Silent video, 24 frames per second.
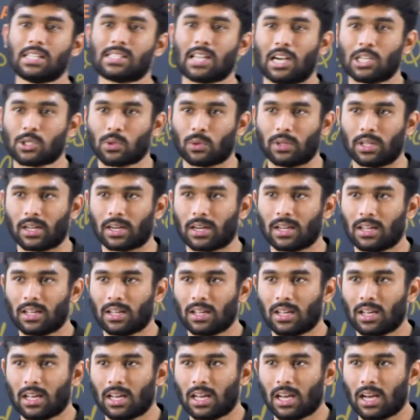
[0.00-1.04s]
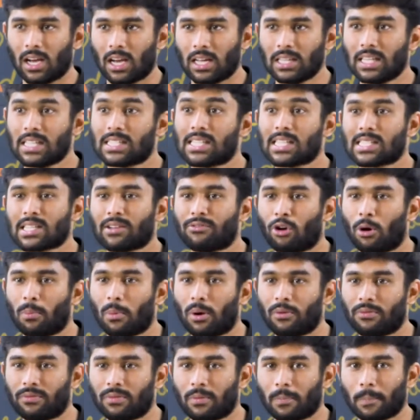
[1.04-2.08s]
is also there. This is a form
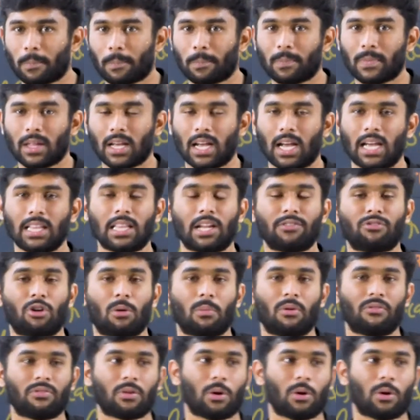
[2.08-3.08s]
of Indian form of